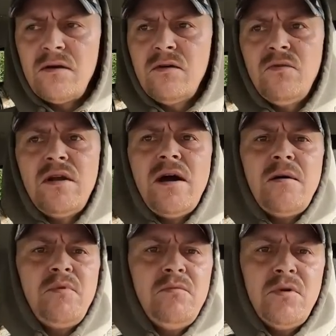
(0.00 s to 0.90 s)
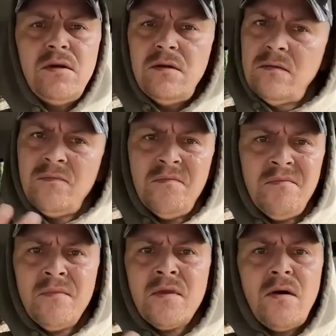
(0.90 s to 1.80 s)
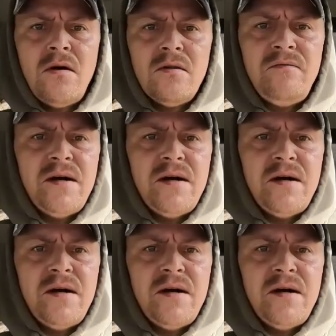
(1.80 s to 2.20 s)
I don't know what happened, but all